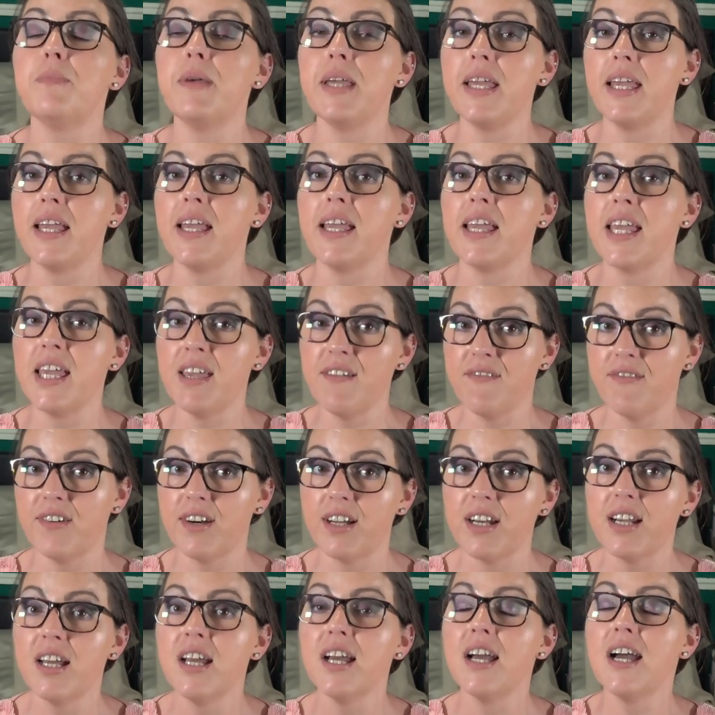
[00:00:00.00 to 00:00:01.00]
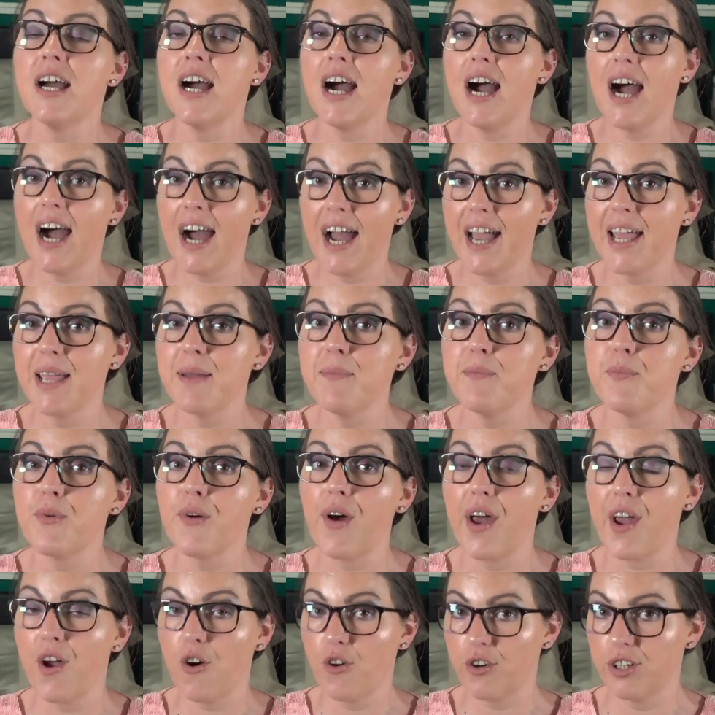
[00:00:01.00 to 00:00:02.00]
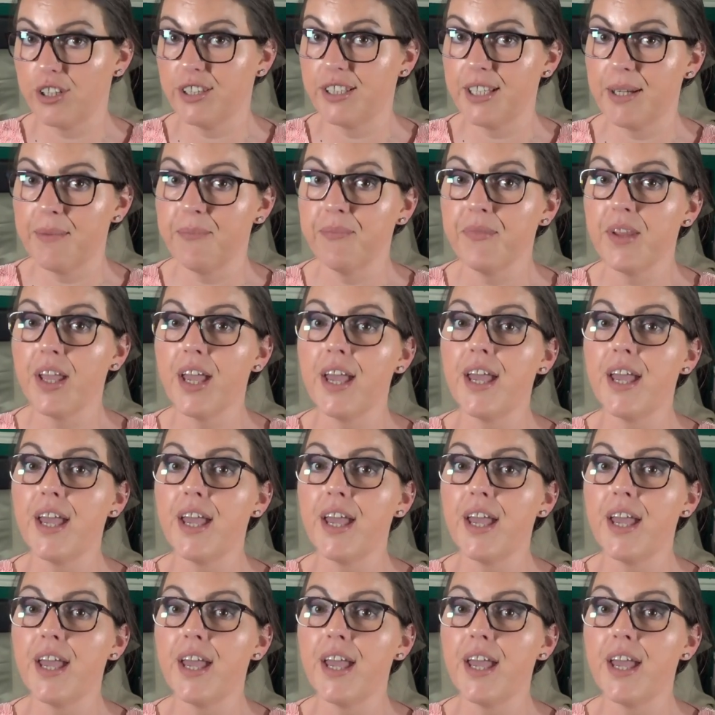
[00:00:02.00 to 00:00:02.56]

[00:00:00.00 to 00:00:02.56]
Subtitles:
being given high priority.